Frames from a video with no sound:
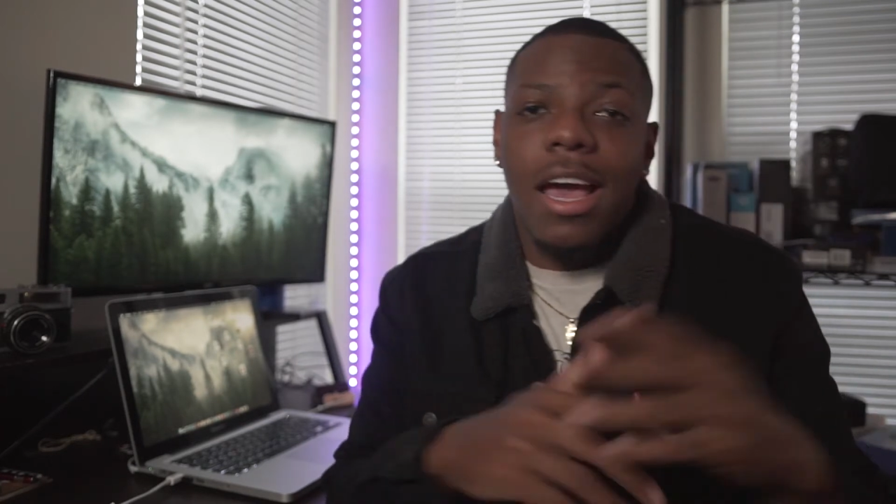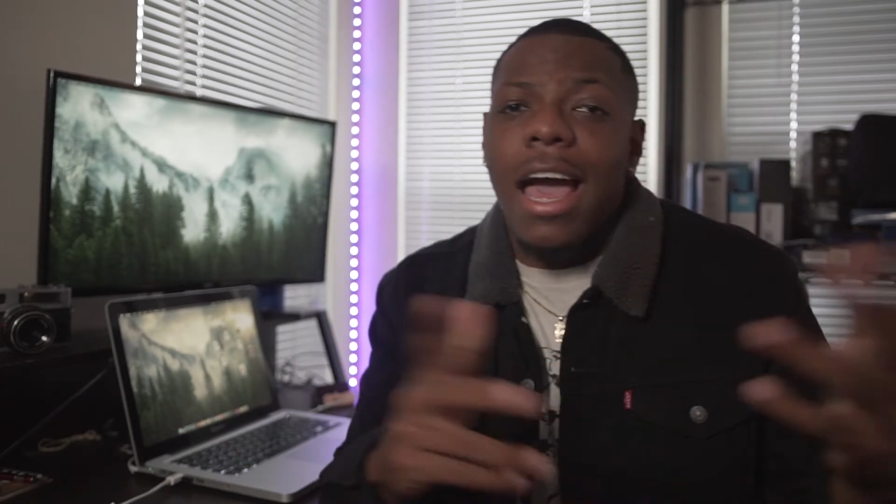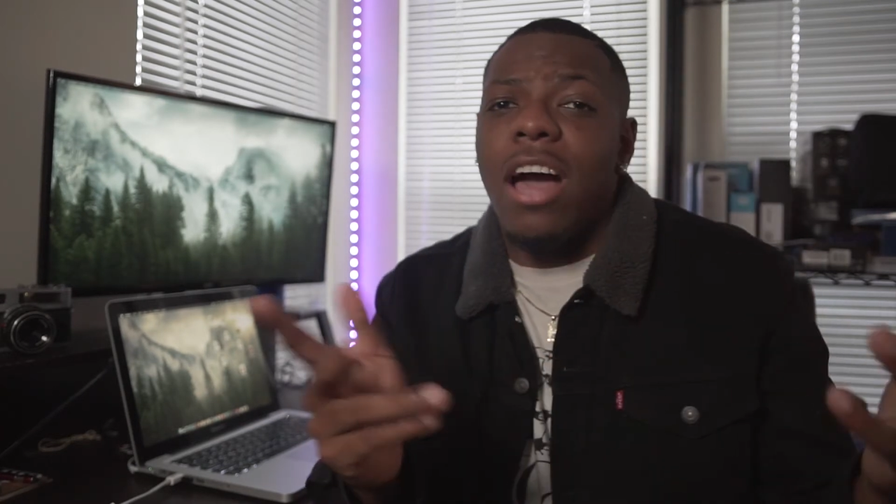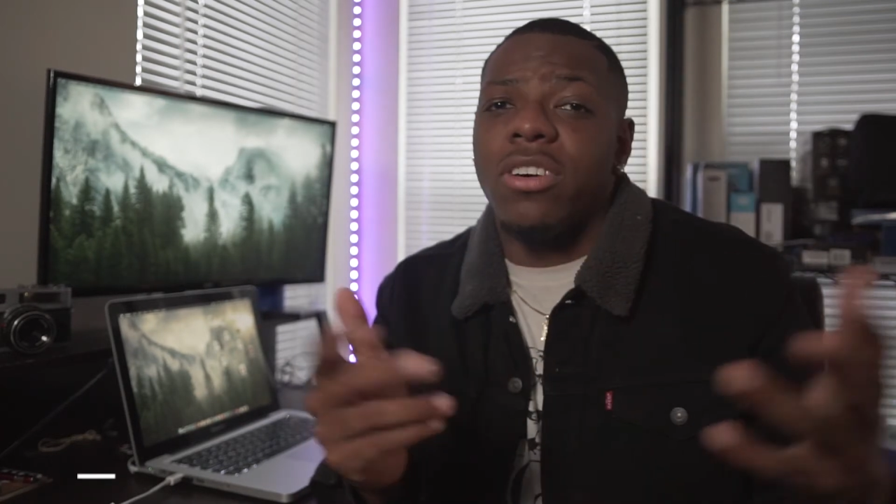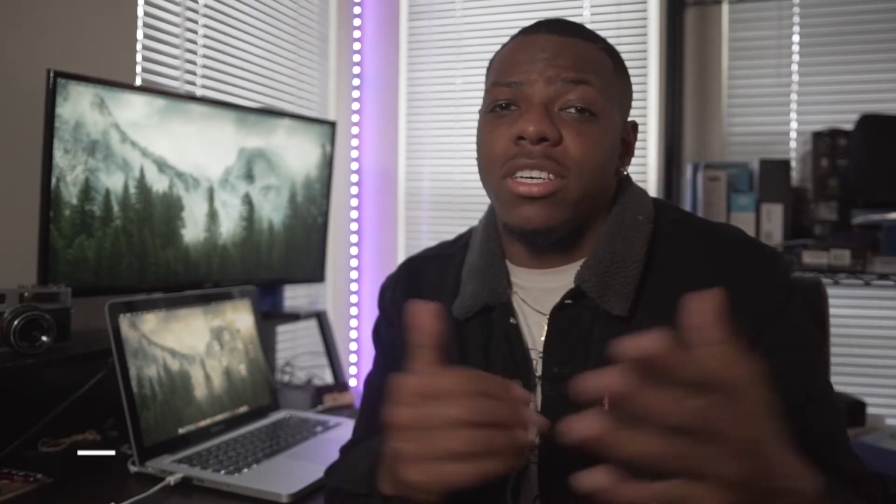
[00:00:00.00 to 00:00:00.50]

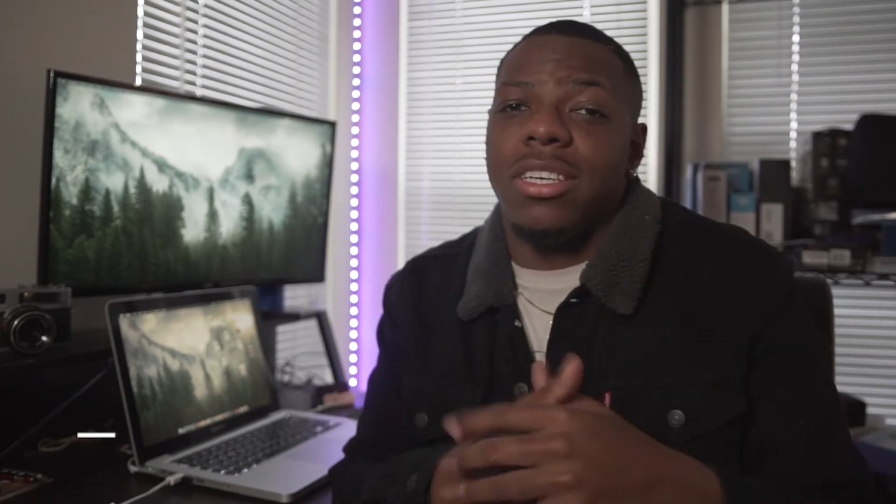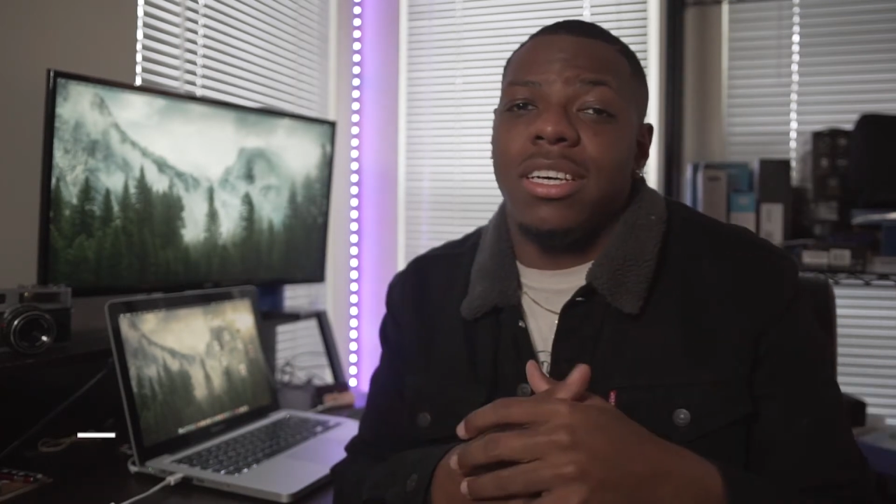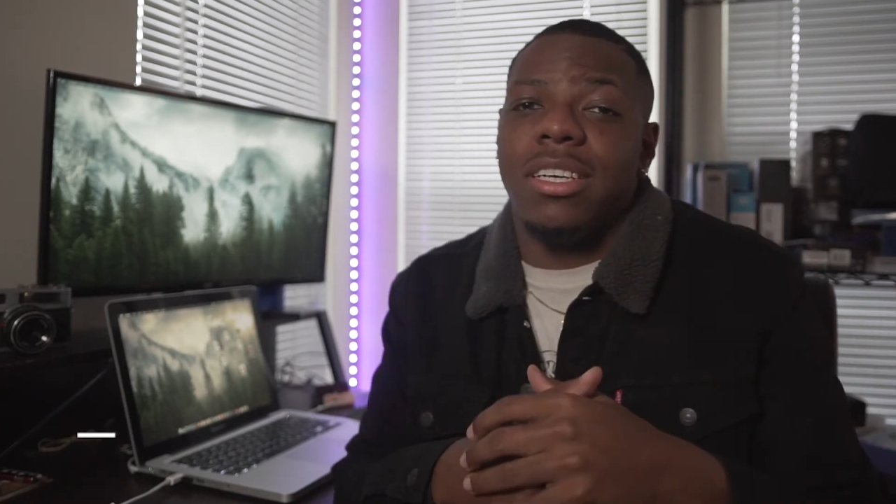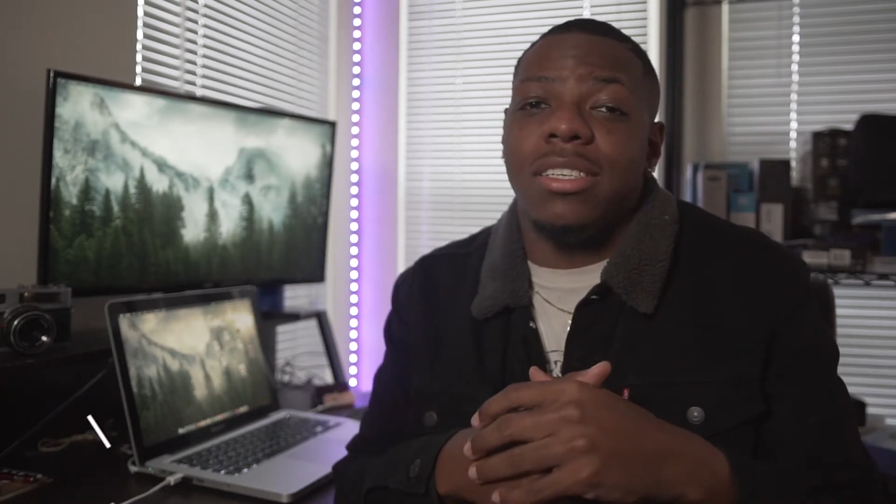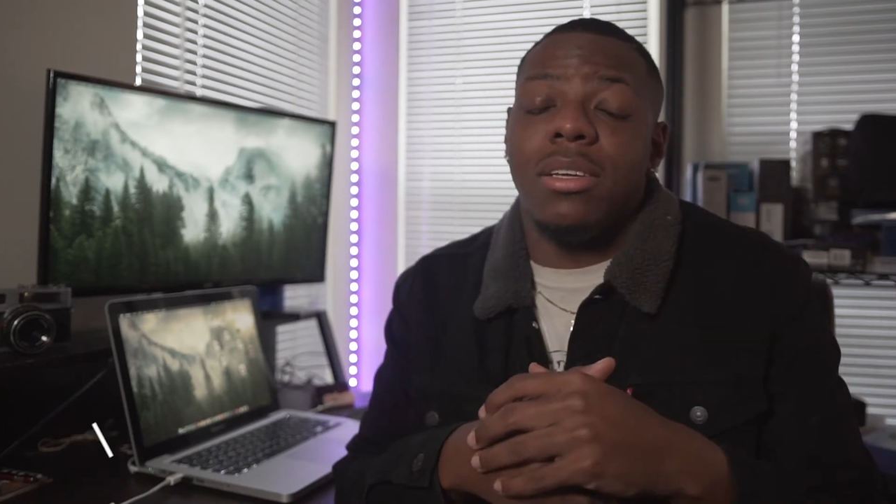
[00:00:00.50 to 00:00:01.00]
How good
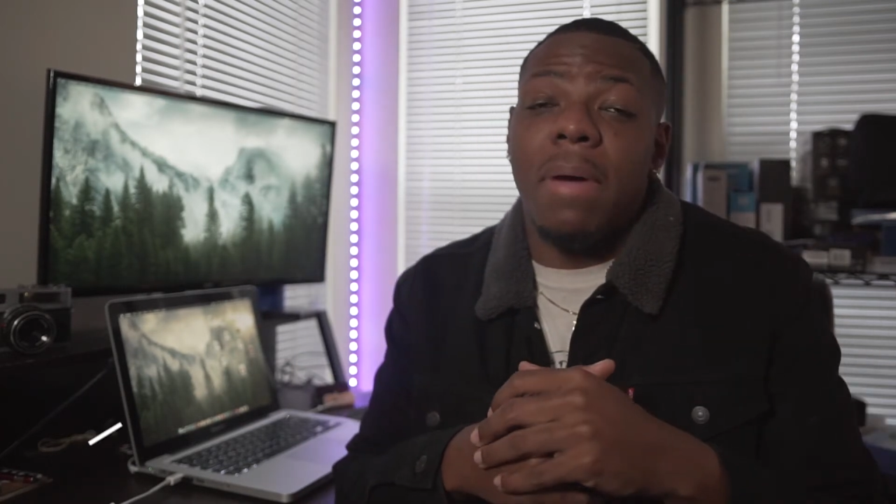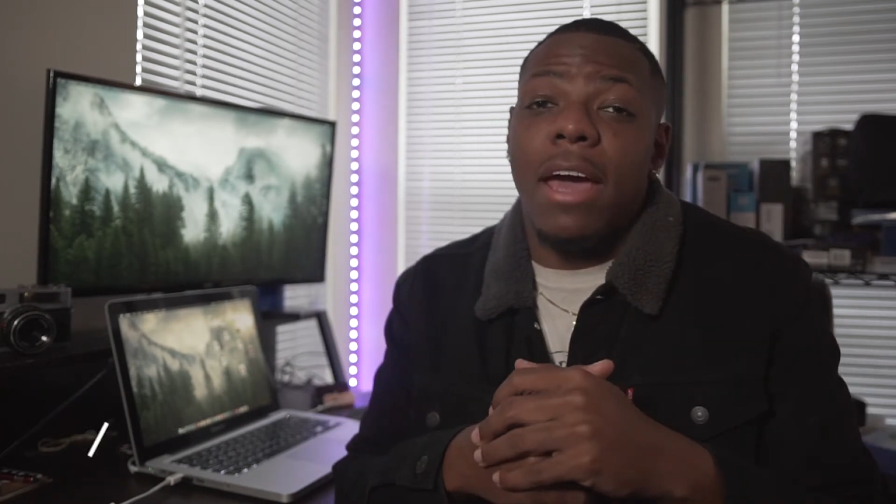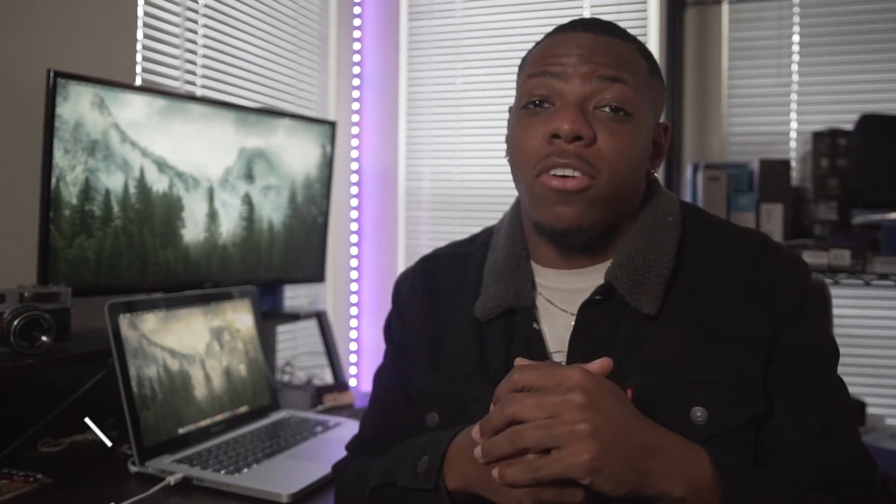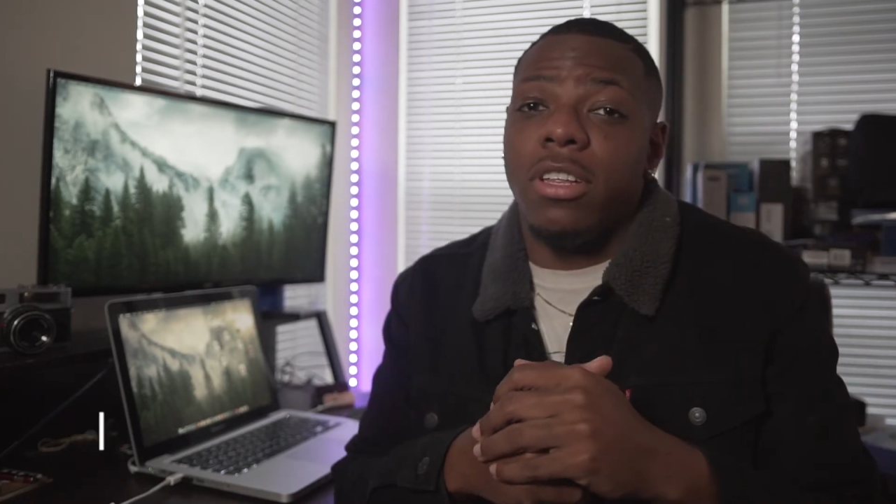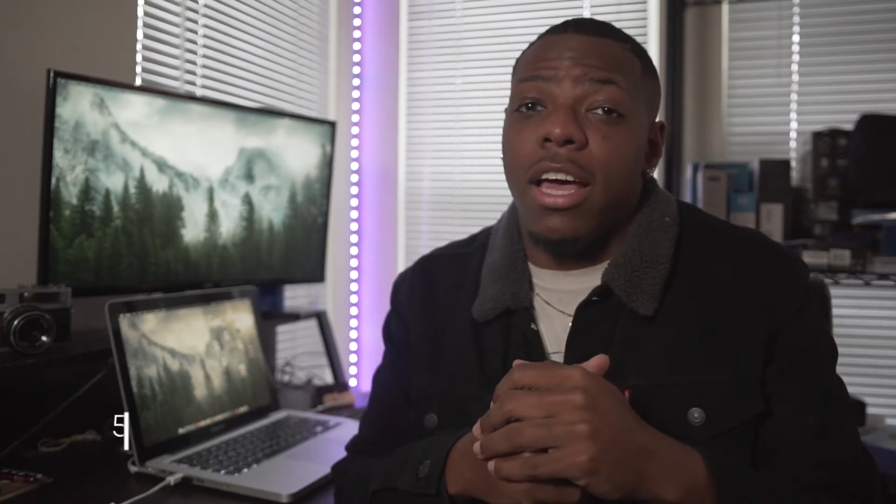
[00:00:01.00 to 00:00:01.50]
is the
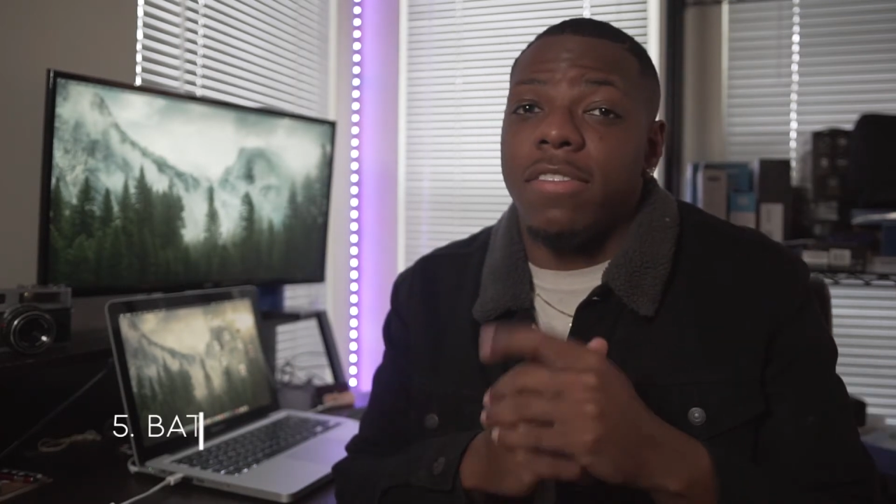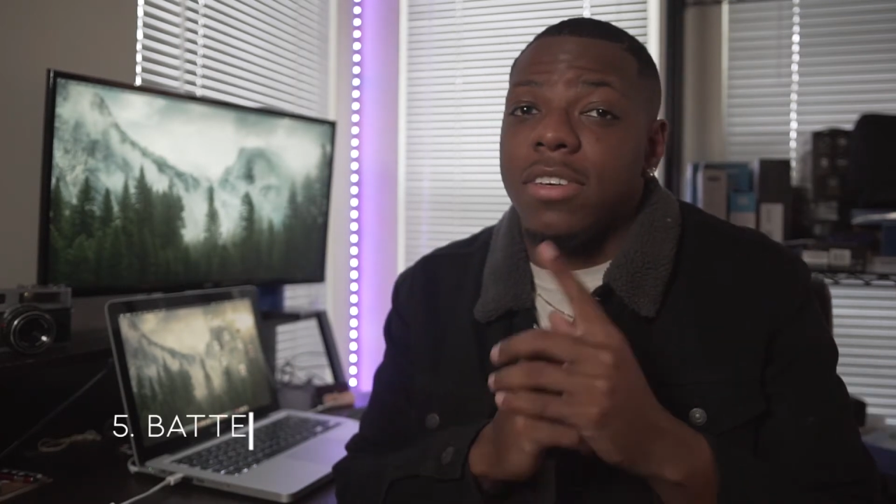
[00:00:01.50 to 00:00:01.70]
battery life?